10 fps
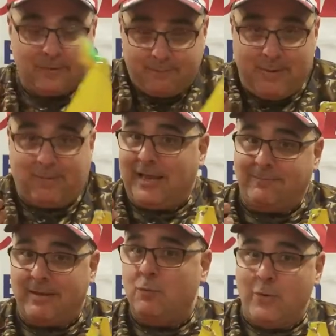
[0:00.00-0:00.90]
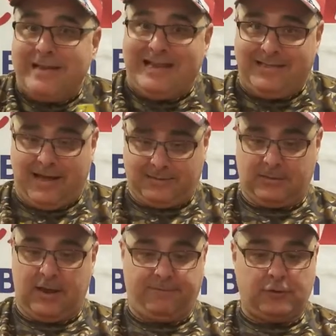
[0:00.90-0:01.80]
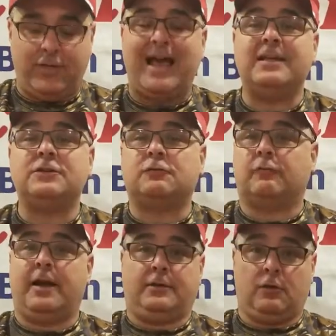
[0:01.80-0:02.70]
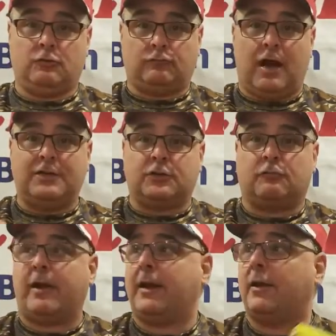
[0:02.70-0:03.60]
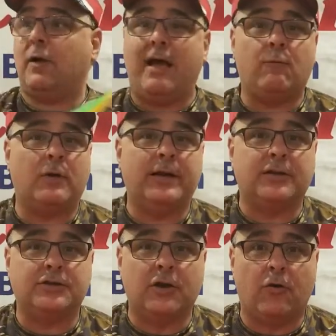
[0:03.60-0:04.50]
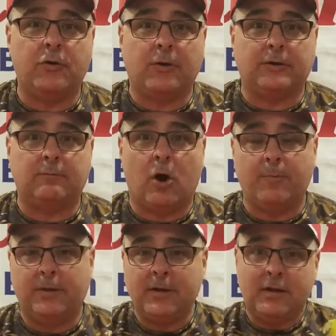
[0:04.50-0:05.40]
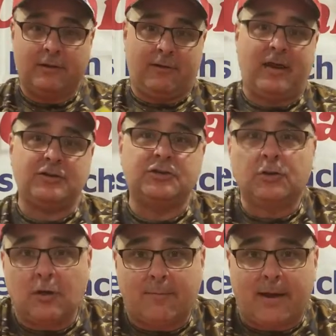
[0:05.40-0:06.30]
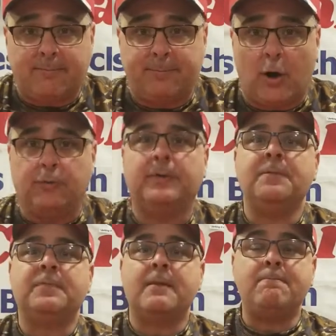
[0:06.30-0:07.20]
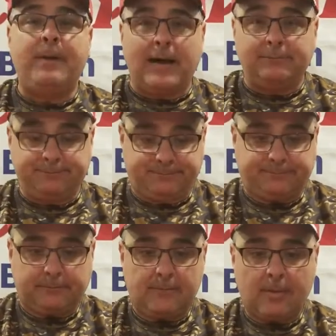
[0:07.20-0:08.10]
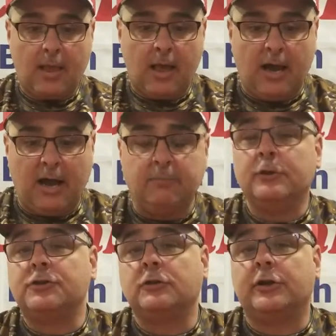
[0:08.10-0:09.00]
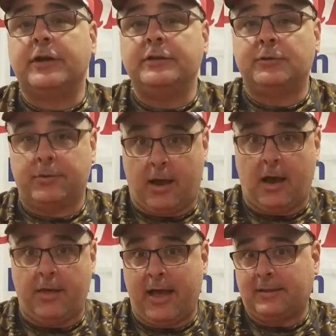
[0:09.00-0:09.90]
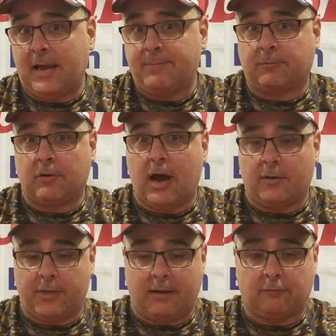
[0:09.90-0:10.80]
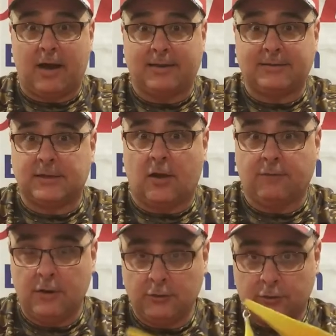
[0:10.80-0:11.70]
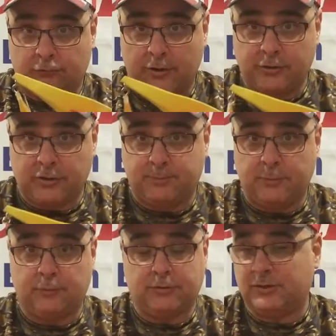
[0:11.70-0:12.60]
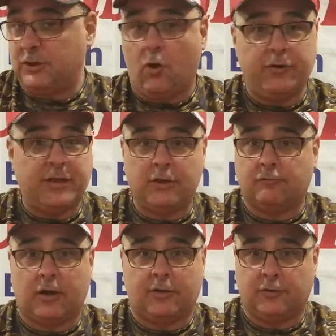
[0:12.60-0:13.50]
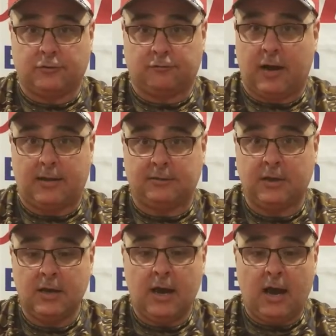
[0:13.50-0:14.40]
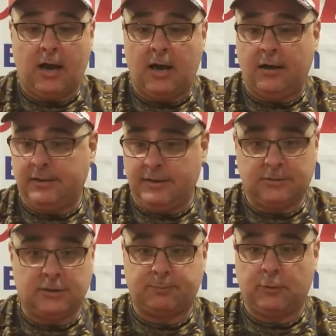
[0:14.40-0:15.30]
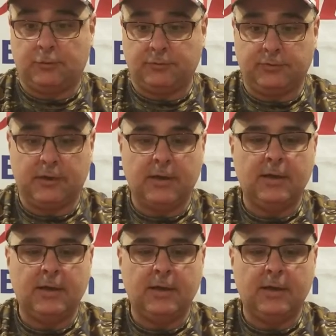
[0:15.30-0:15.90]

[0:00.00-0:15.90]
people like me, we need that stuff. So that is great. Those rods are great. I don't have one here to show you at the moment. They're actually still on my boat. But you should look into that type of rod or that rod itself to run your spoons. That's the only thing you run on those rods is the spoons.